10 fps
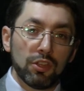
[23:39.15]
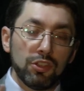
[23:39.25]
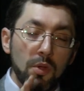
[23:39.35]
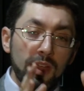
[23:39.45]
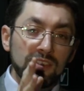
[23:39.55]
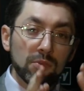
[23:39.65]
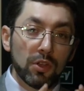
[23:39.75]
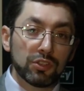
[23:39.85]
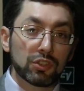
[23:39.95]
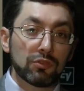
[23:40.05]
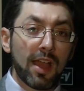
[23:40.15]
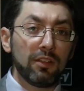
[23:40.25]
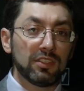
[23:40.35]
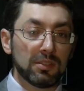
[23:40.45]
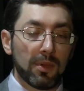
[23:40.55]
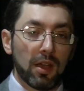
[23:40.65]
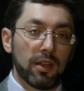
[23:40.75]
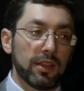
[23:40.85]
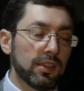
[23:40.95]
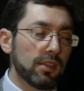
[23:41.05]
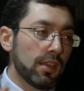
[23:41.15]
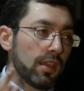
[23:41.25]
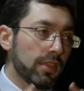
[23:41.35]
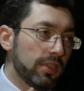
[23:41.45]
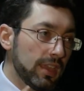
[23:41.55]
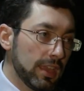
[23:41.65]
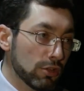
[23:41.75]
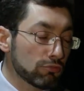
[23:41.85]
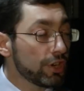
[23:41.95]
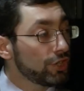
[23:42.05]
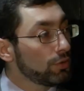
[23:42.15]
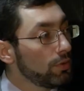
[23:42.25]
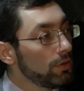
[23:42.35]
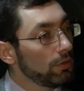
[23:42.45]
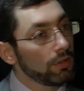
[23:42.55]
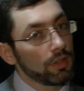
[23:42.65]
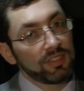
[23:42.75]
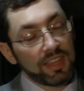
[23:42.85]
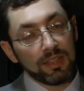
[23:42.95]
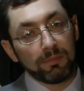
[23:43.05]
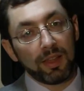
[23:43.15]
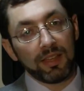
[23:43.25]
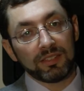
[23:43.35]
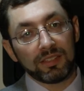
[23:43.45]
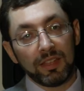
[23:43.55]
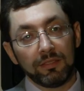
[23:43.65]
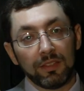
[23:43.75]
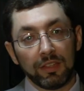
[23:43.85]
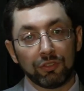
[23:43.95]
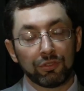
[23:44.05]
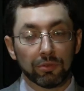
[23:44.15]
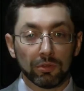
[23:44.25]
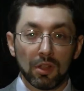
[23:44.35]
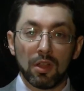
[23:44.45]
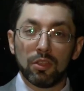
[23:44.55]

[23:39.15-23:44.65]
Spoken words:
you were, as it were, surrounded by the ritual taking place in the shul.